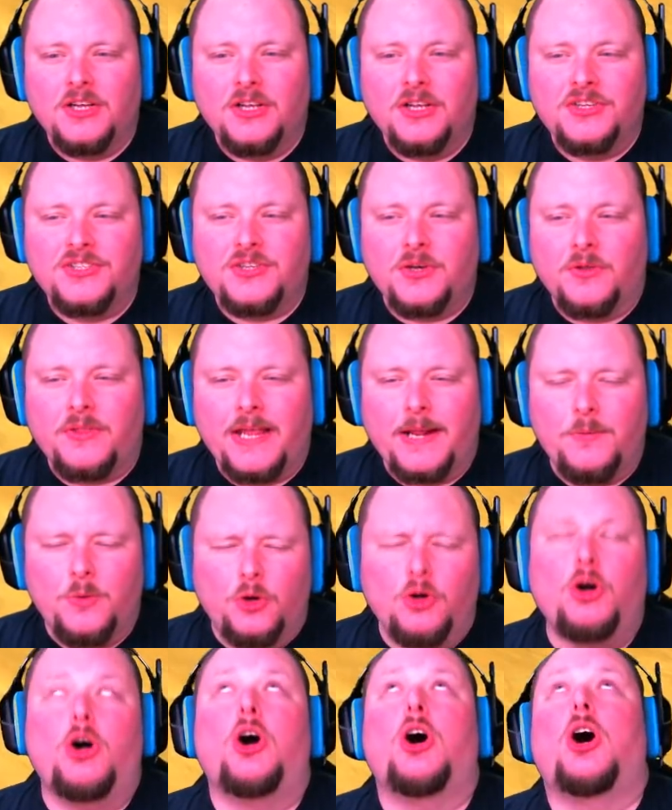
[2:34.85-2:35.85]
So they will
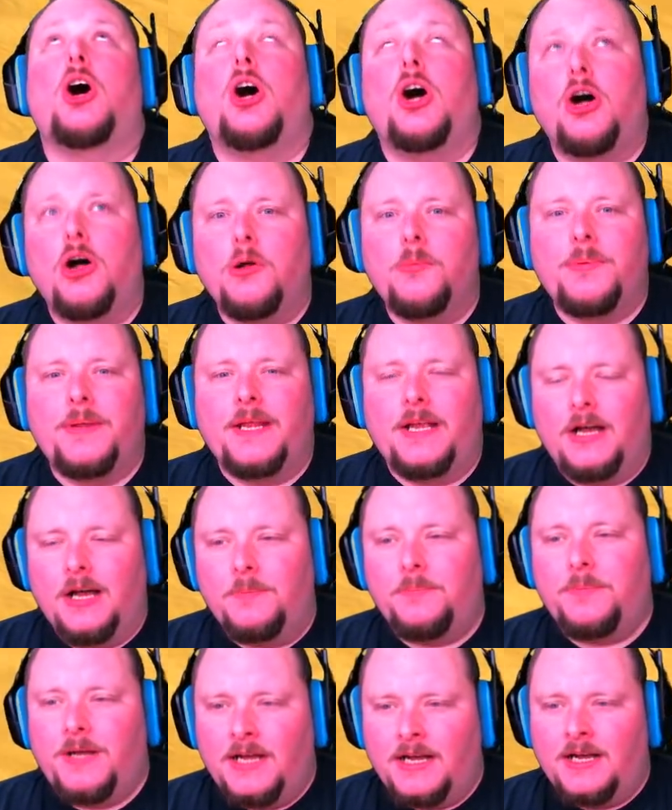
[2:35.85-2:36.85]
all be
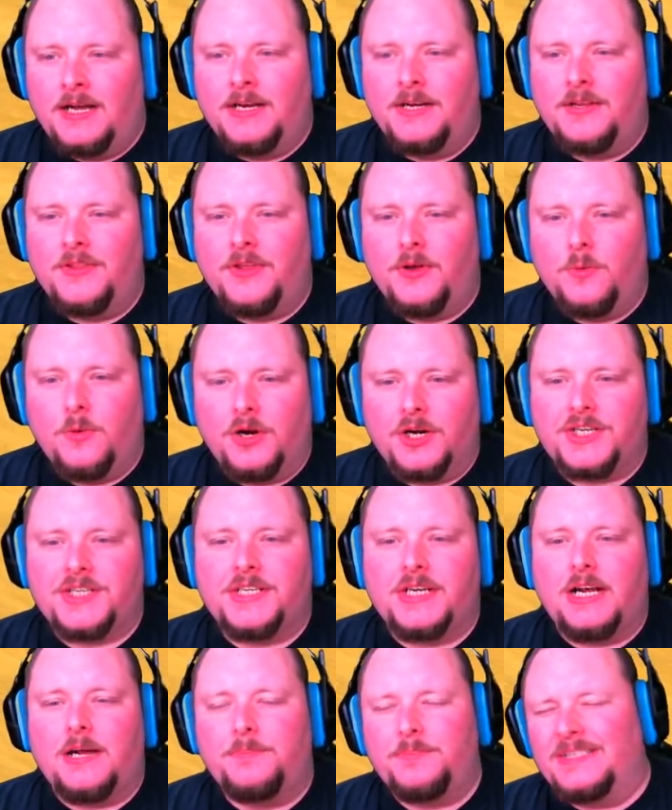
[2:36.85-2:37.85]
up on the
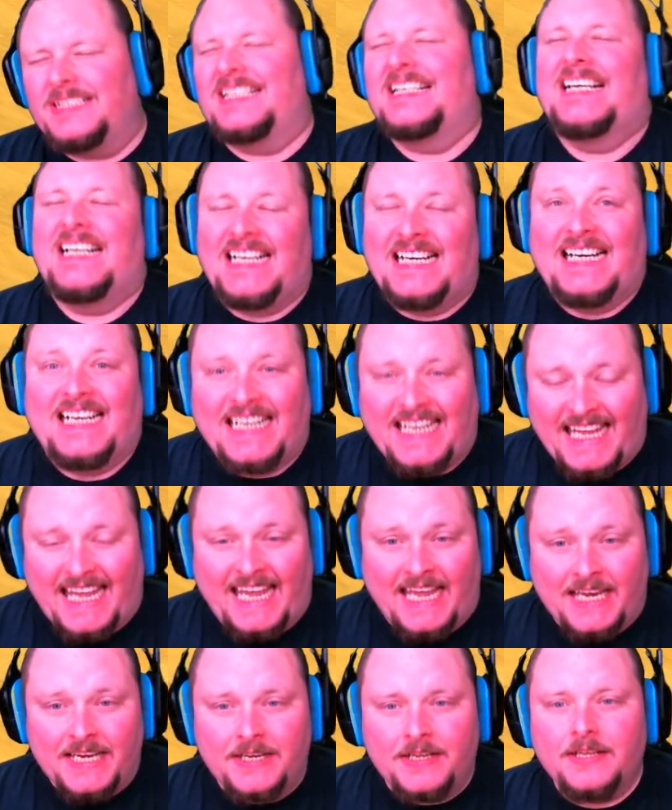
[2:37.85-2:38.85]
workshop
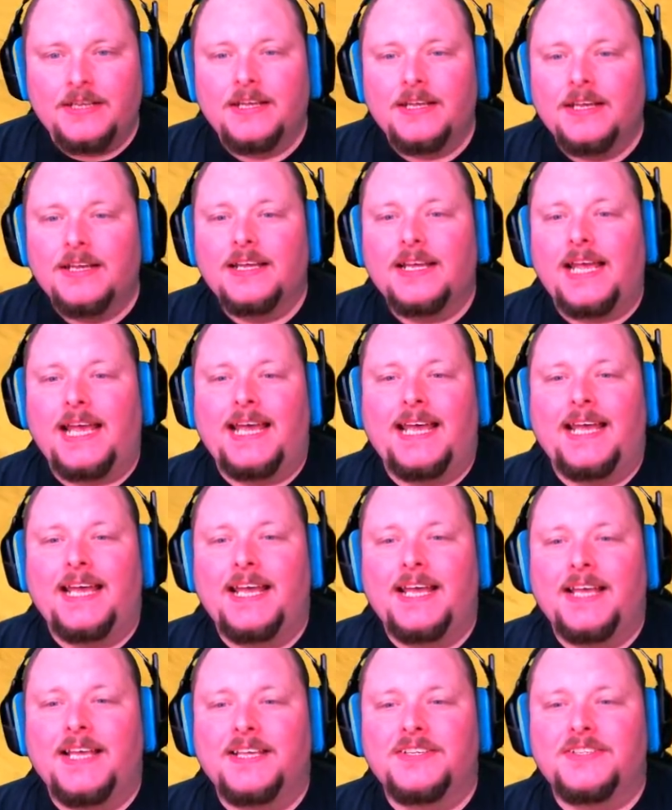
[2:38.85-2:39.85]
again
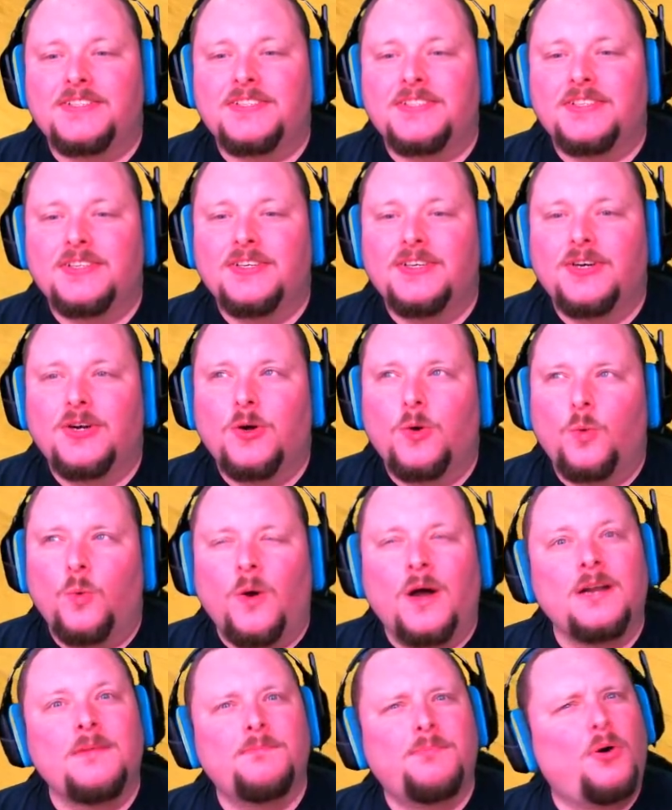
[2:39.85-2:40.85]
as
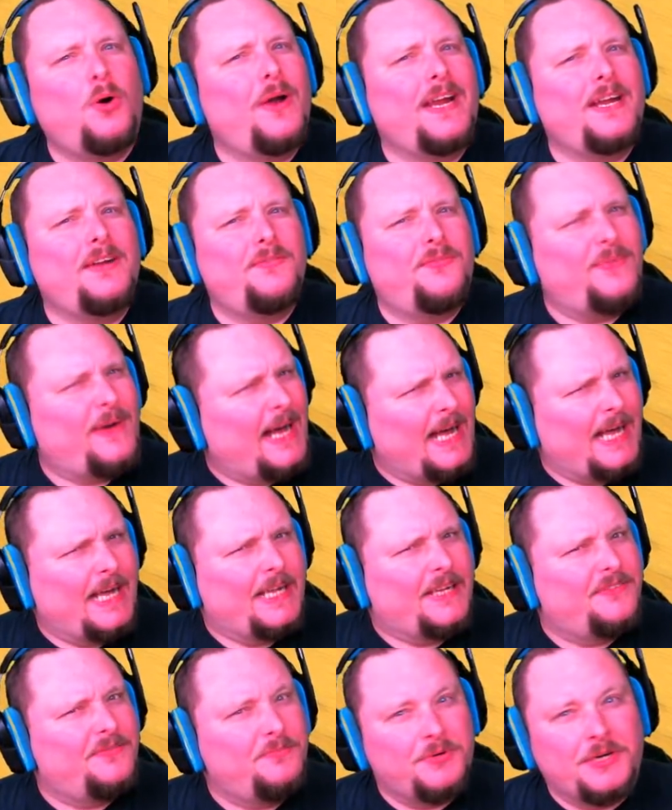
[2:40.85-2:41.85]

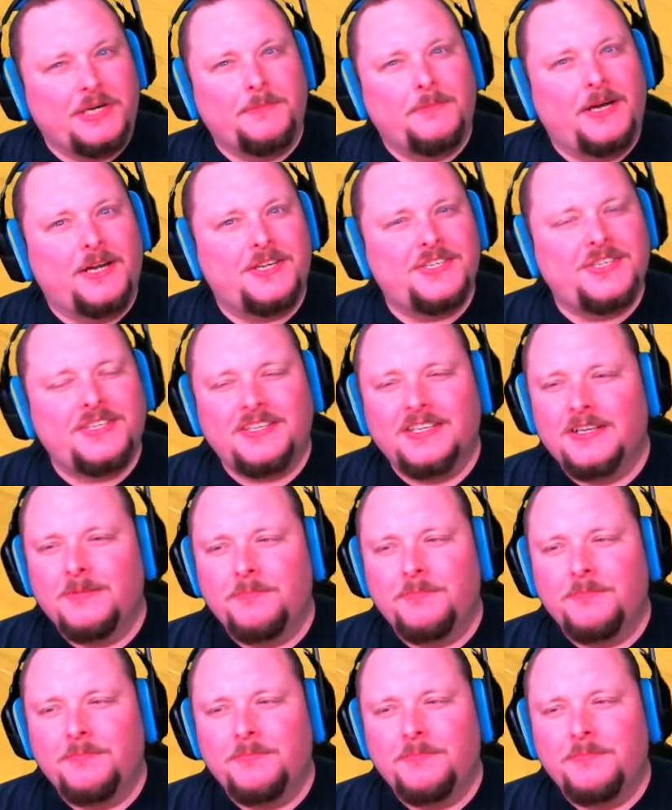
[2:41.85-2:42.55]
1.5, pretty much.